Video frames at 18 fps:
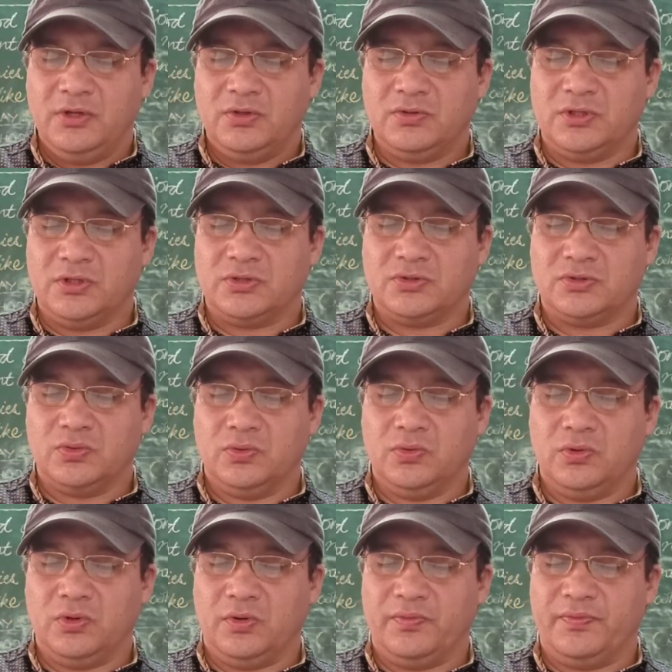to the
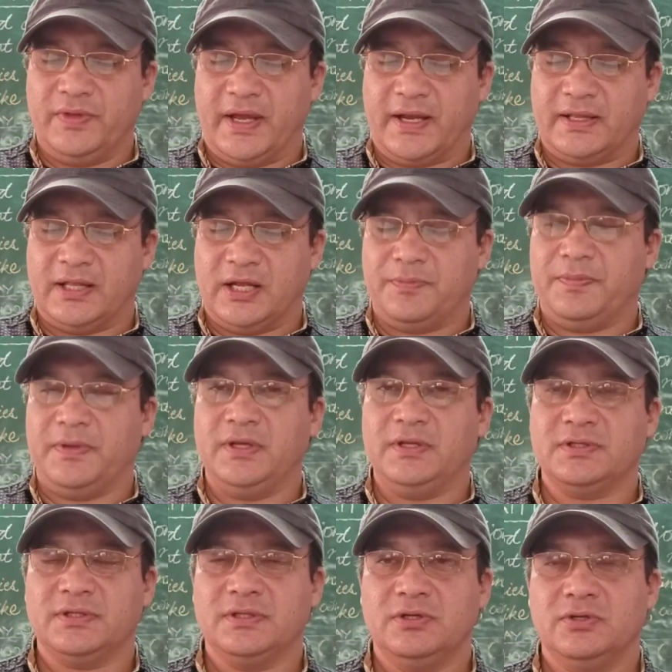show of thine, that
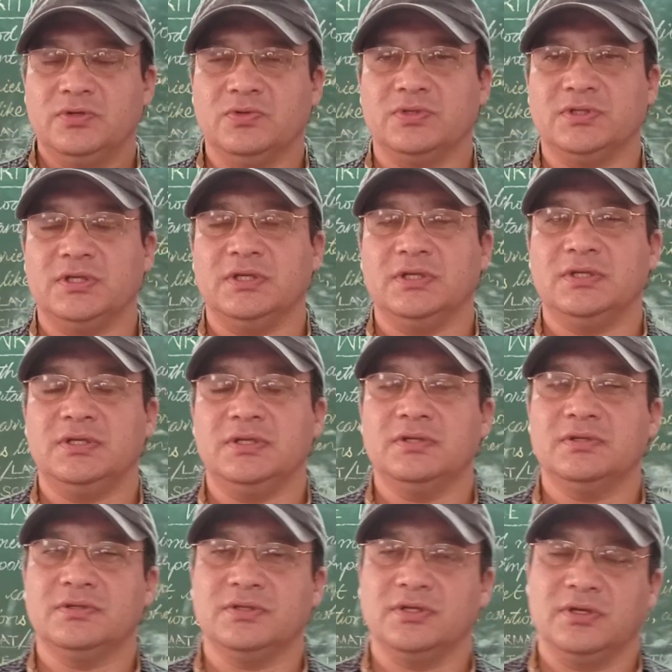means to see
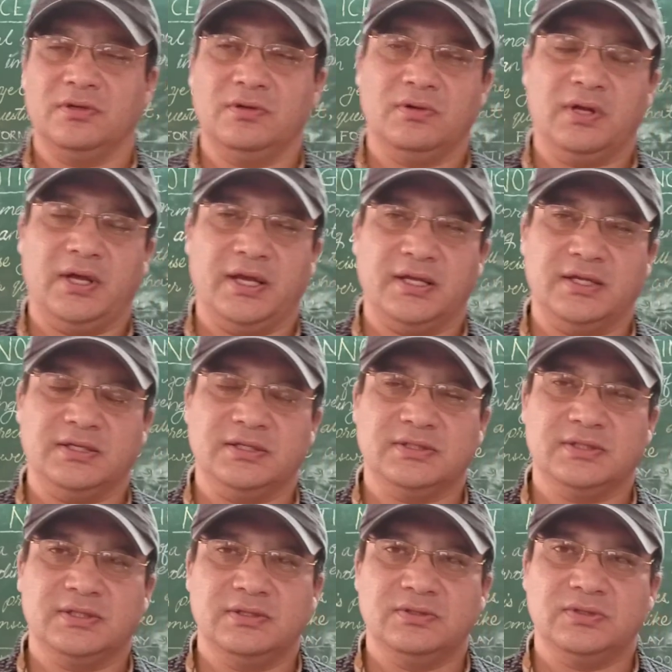tears in your
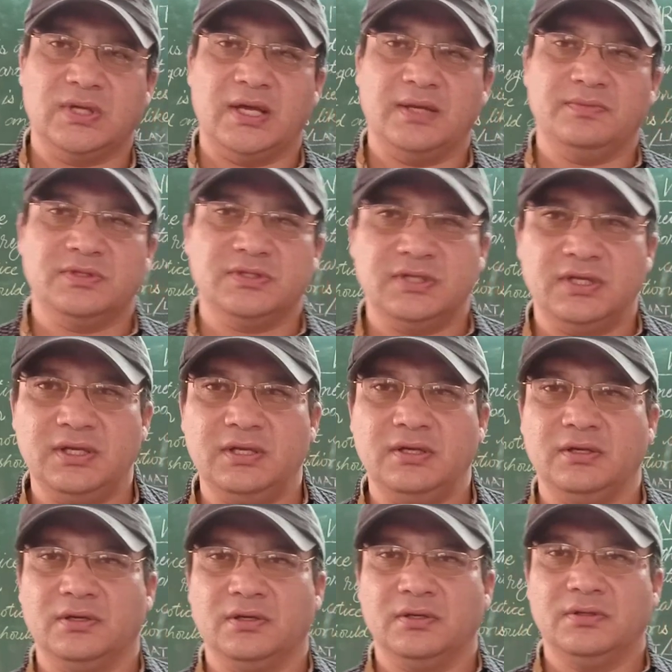eyes. So I am
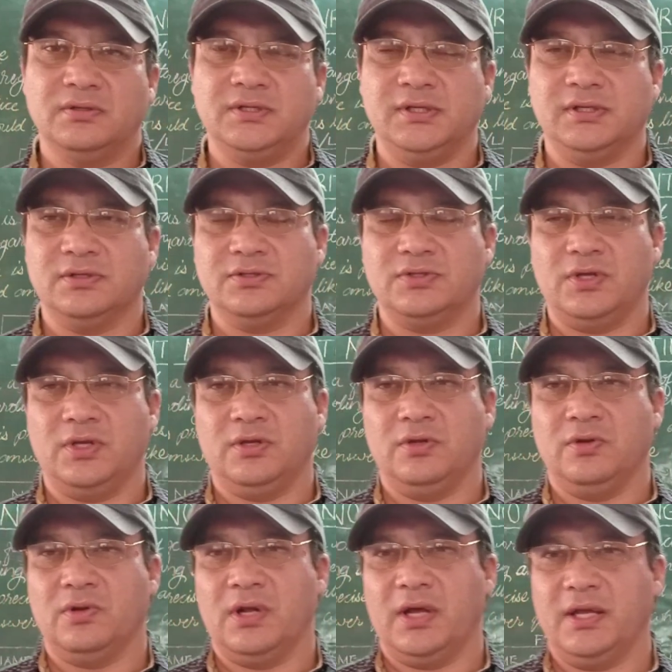seeing tears
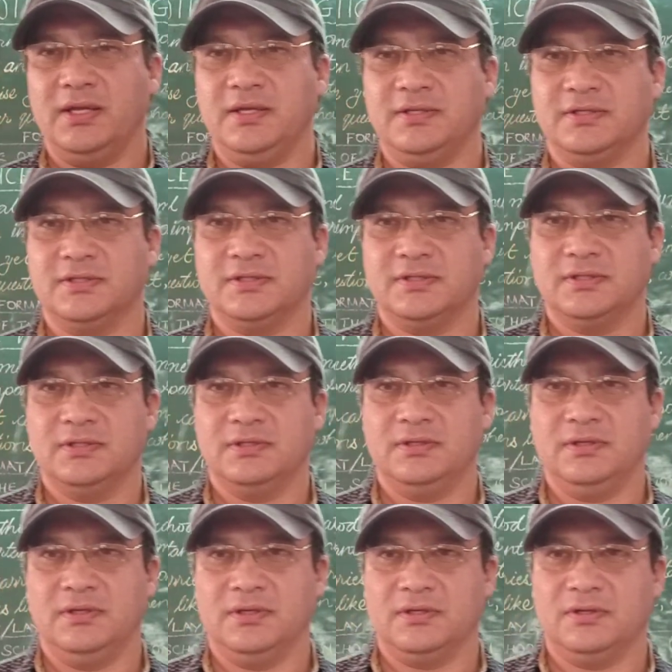in your eyes.
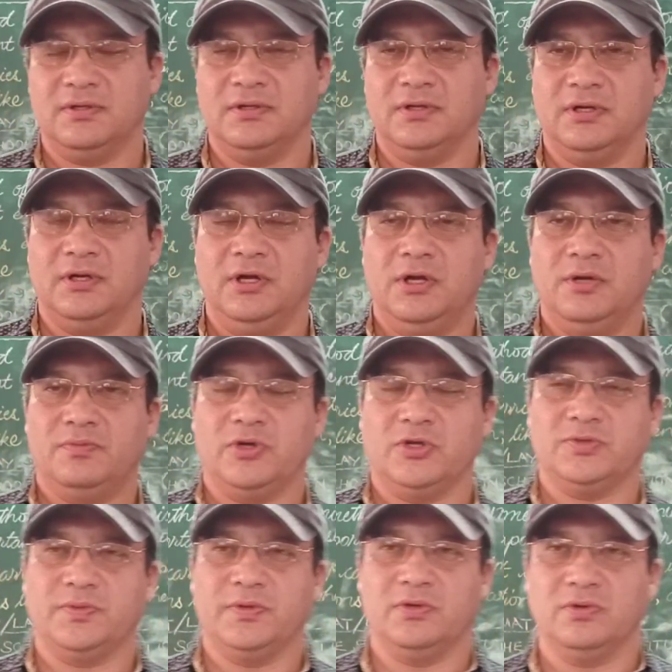Here
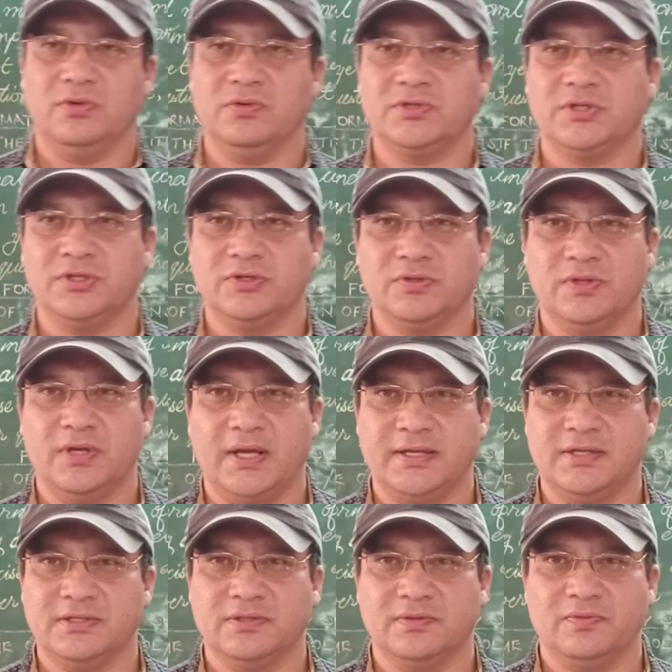Prospero looks into the
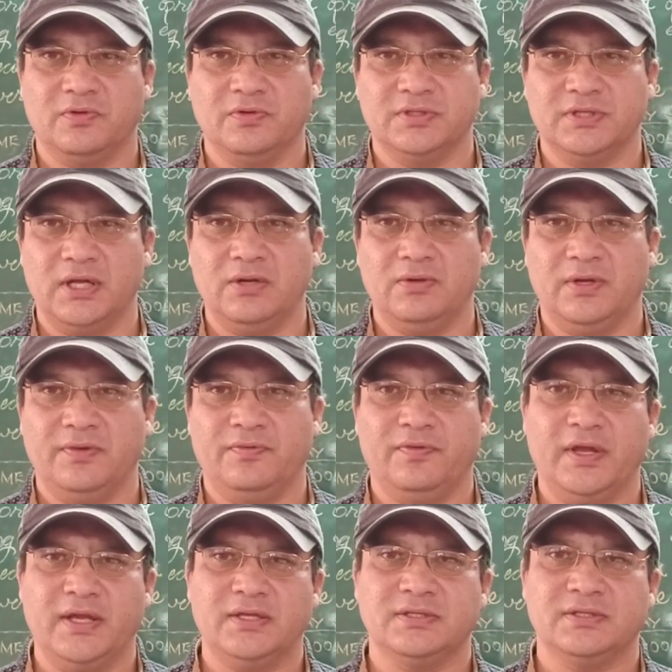eyes of Gonzalo and
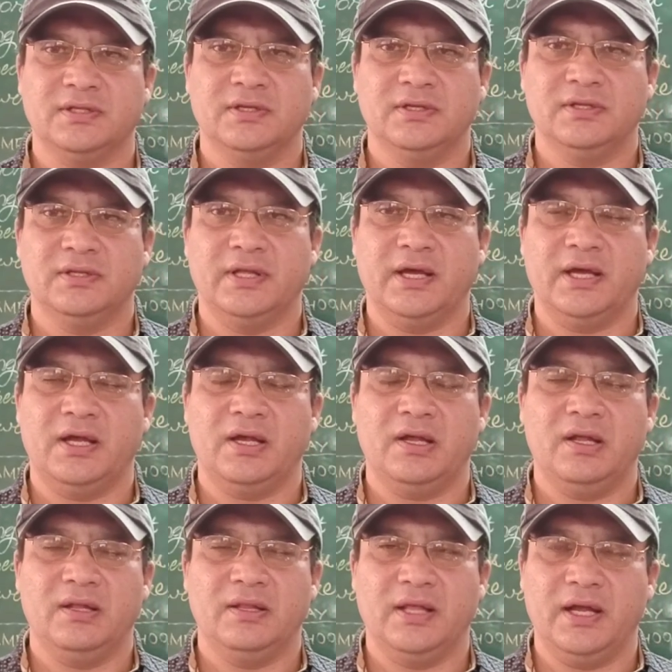finds
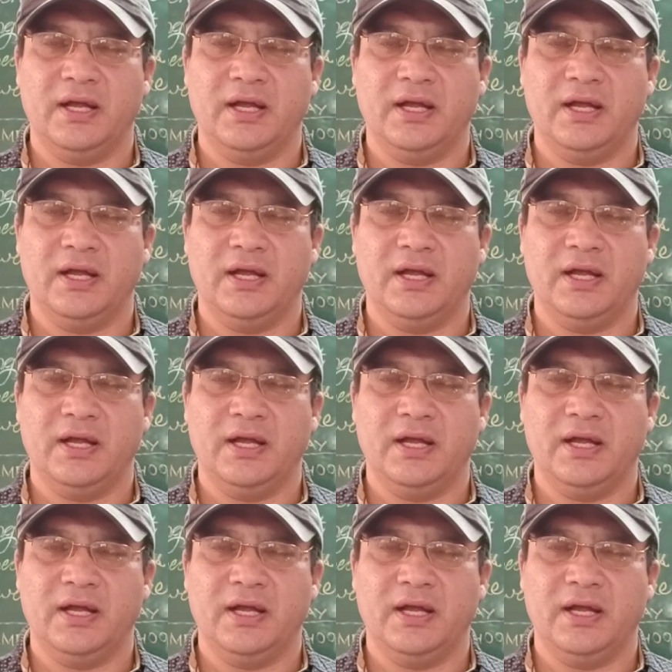that